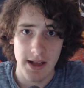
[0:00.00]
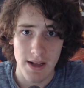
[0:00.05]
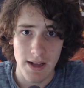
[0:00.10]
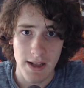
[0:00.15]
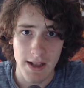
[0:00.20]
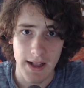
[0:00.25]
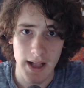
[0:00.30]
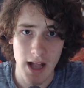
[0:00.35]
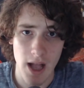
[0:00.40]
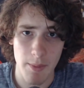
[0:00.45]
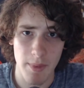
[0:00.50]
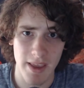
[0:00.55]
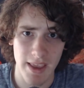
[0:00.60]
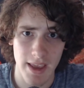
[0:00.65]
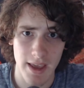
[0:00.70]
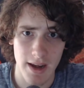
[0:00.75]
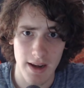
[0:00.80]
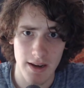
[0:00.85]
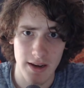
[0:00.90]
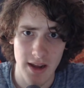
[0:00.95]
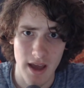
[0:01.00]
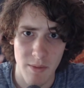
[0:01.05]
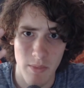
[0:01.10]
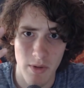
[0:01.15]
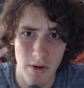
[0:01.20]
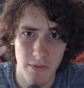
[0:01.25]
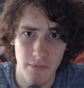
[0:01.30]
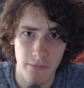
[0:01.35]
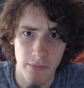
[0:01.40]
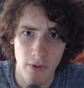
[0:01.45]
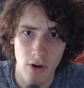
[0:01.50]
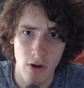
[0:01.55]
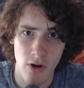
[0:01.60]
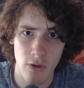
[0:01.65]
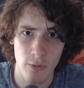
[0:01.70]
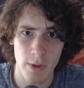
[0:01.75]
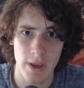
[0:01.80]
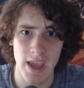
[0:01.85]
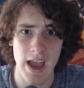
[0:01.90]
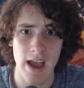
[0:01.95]
Coming in at number 4,
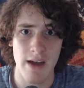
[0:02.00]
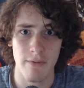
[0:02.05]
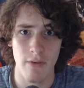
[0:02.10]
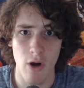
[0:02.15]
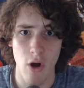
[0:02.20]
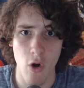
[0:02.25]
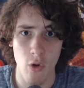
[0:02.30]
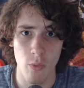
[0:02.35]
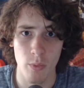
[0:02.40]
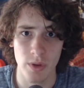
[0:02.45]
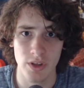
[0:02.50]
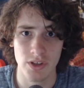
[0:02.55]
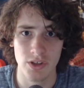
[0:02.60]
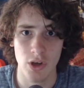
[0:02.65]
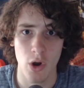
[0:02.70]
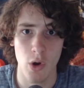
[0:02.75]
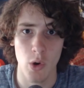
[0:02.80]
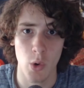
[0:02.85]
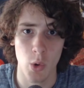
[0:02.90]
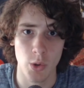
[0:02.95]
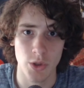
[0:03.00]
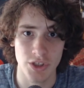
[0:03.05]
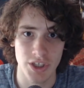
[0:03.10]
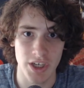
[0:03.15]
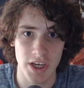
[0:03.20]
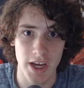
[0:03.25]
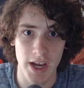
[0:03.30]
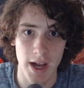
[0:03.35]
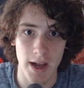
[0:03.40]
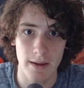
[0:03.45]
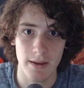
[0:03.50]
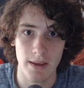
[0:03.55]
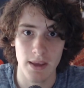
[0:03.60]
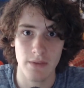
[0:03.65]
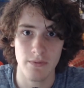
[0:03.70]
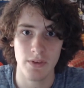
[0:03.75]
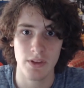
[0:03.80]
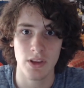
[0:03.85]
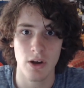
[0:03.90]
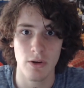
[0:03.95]
we have Obito Uchiha.
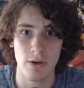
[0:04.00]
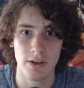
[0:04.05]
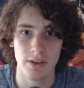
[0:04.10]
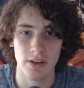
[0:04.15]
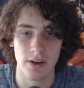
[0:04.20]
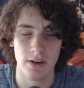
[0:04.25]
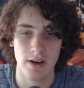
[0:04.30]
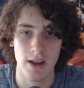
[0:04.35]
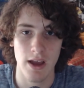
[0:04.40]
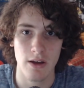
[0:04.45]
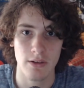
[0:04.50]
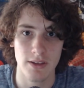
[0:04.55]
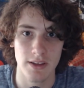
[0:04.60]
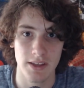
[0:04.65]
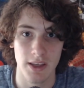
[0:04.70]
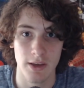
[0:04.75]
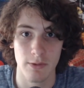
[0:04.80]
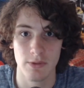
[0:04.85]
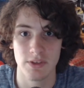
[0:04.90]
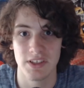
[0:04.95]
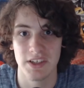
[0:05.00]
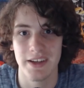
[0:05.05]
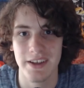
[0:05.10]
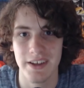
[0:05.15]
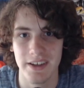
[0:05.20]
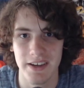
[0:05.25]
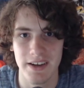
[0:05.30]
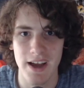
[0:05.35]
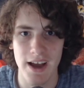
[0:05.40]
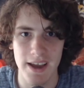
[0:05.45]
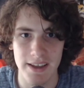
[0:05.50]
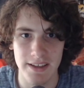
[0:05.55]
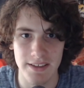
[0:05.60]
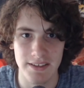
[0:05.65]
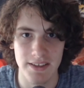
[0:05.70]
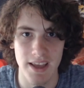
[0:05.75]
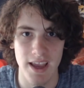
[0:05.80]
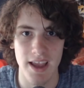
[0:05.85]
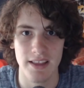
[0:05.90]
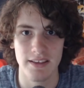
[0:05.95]
Even though it turned out that he was a good guy at
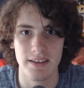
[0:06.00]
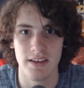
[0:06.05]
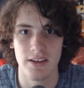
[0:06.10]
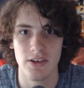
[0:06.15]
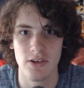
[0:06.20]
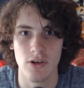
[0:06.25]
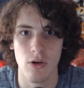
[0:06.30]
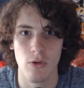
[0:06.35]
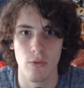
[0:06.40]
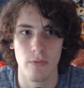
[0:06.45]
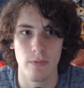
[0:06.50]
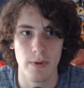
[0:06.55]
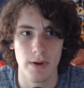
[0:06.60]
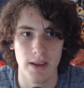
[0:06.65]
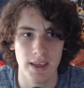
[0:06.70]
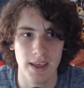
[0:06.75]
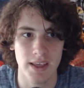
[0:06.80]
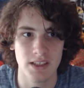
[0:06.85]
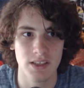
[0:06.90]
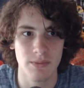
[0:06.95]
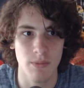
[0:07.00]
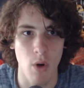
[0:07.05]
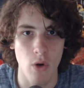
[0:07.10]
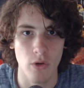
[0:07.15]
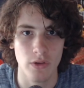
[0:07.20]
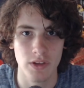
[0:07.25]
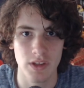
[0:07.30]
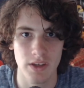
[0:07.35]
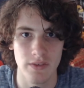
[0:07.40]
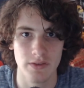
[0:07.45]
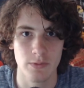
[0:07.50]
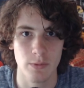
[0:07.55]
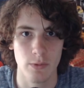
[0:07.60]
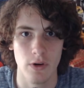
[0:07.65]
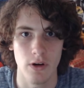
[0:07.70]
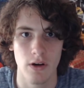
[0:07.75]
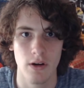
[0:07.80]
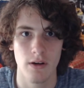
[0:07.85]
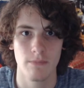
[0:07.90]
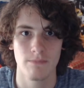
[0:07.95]
the end, and his motives
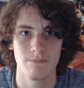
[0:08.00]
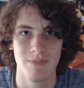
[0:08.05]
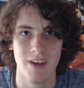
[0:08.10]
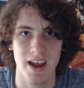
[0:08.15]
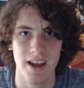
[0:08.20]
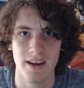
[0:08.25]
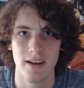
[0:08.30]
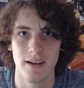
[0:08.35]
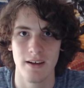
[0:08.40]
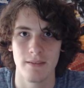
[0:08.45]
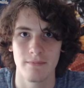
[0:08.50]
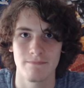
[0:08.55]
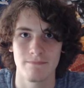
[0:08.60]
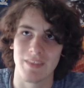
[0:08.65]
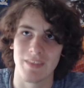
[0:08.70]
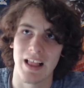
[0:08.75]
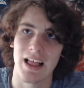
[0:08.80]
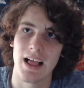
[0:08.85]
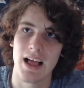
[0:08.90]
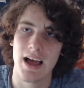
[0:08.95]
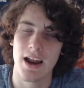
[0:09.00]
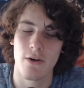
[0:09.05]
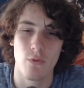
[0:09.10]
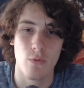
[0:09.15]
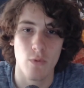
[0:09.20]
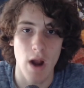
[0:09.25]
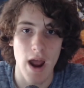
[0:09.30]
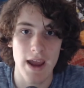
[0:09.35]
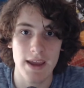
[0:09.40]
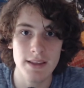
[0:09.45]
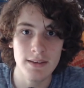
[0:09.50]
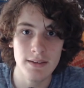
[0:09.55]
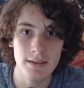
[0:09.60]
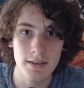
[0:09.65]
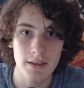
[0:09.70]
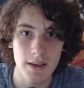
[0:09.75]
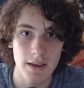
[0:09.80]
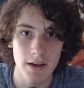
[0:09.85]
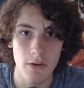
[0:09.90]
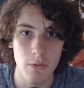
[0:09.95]
were kind of right
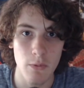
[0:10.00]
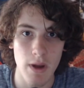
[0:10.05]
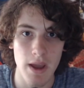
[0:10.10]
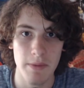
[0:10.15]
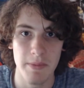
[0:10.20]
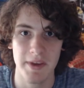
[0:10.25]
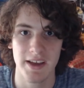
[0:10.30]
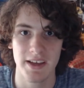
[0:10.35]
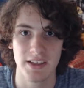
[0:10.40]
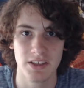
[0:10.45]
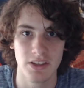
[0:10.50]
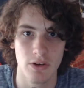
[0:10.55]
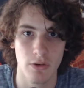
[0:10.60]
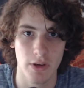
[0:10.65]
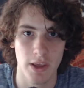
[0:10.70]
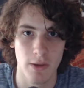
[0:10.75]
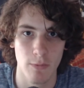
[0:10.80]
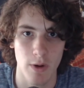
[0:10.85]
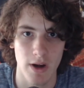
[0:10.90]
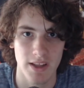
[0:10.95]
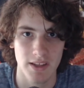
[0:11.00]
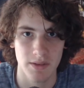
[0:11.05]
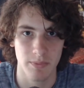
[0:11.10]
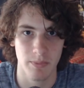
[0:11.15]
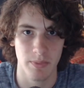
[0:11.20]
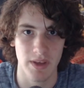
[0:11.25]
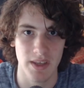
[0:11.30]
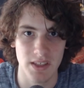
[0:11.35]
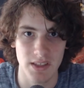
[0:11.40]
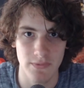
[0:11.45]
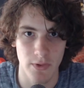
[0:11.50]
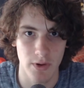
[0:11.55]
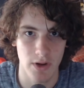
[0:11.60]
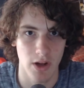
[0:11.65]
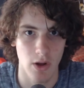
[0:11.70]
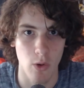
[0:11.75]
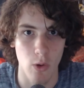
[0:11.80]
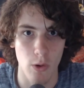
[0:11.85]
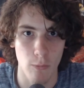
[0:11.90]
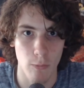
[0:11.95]
in a way, because he wanted peace for the
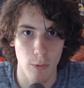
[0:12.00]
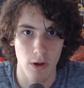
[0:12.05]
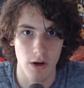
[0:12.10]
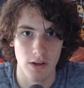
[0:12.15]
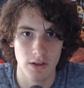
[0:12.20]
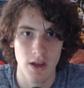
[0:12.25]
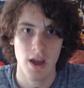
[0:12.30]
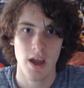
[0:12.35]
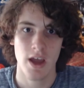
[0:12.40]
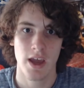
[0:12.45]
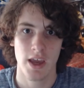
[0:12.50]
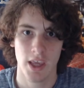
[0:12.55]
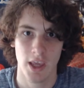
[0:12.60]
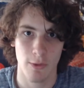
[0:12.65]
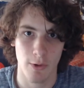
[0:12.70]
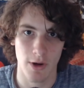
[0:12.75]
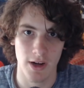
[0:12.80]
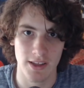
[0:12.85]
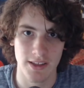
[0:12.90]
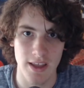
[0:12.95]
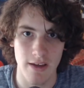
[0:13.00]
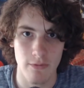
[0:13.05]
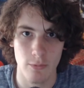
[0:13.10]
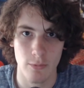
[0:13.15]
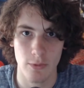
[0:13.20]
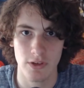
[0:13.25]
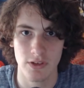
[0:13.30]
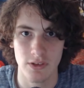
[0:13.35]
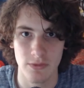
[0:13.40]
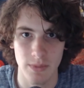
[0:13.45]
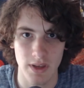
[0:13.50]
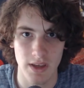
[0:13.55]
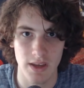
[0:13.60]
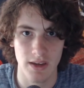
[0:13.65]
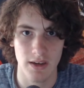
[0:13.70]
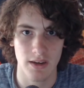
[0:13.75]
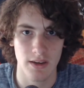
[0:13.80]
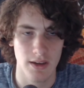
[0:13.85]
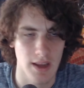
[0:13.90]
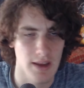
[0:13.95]
whole world. He wanted everyone to be
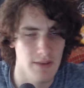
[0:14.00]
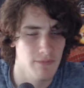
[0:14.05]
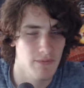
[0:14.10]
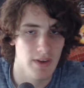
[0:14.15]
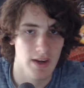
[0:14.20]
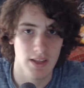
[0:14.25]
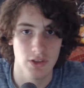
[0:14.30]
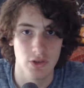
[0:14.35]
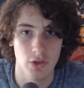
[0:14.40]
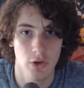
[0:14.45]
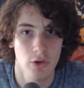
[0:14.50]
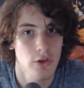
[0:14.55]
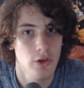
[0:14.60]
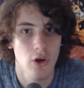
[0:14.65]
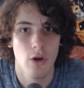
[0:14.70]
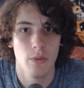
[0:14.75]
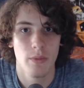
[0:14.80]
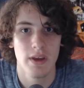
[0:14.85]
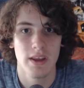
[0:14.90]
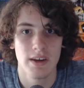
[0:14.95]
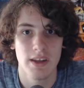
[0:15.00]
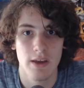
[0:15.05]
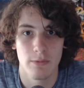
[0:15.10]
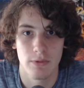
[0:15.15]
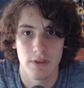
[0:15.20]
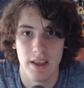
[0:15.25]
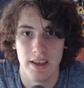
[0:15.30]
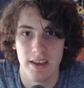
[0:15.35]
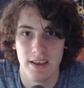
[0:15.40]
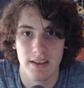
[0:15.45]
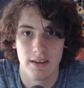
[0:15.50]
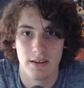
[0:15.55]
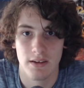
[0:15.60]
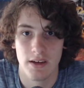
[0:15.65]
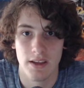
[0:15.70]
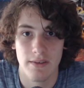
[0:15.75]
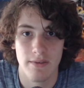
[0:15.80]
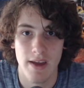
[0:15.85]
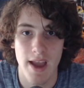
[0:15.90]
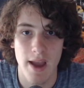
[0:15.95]
in infinite Tsukuyomi and they would
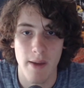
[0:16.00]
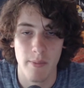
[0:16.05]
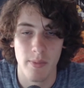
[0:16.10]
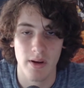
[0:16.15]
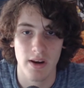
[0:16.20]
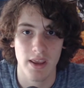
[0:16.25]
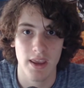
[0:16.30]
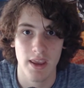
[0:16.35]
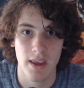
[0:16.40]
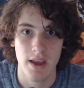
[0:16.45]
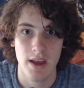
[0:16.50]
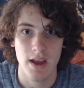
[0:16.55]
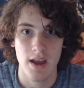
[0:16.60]
live happily.